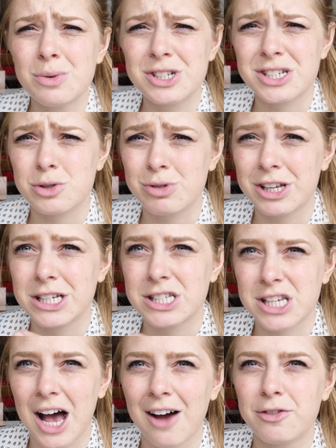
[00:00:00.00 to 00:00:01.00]
which is really
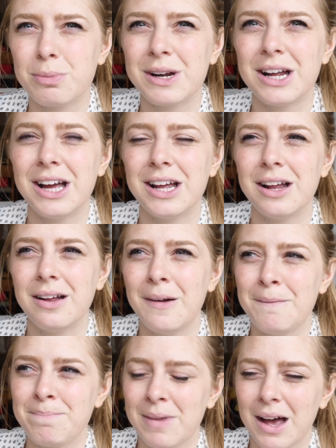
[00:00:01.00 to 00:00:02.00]
soft, but it
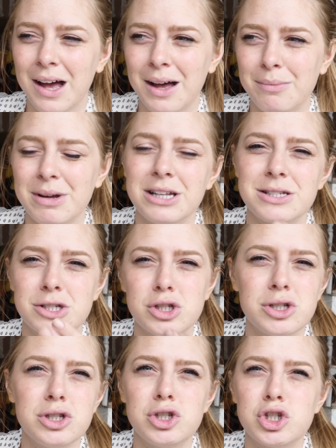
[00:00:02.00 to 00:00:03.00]
is
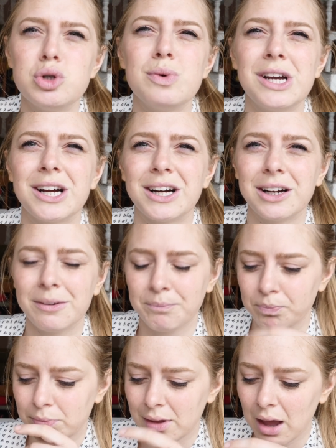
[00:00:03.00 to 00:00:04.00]
chewier.
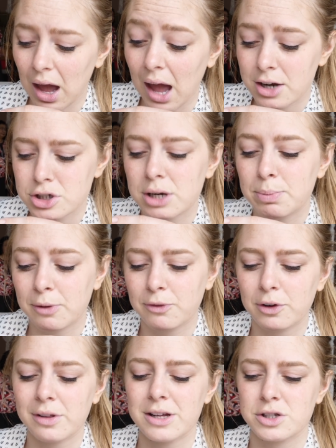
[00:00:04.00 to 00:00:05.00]
I actually
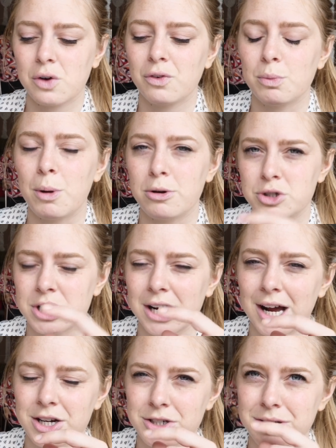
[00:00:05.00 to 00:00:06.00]
prefer this over mochi,
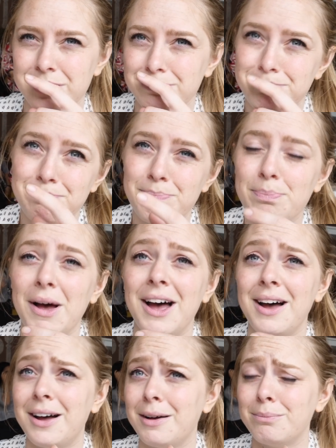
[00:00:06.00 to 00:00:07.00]
actually. But
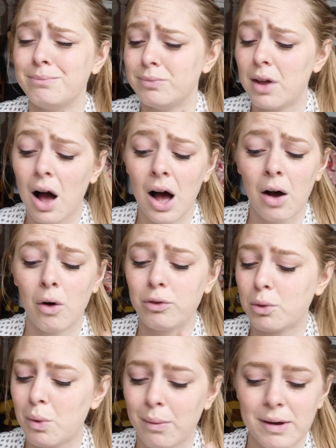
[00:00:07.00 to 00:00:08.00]
not
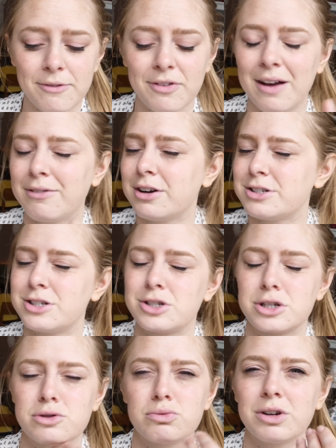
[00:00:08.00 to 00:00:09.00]
overwhelming flavors. It's
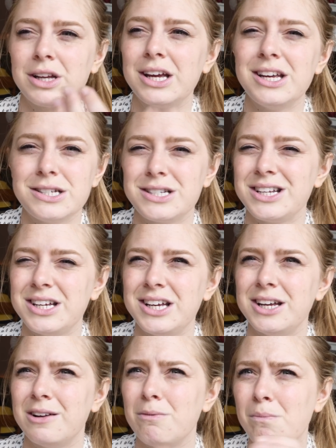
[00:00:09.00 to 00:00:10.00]
just really easy to
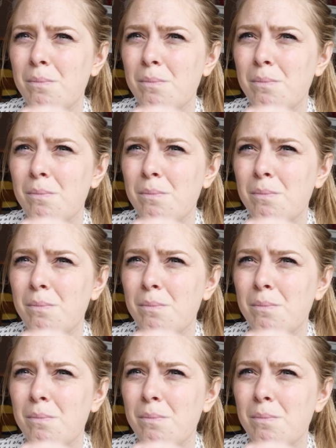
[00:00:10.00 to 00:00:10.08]
eat.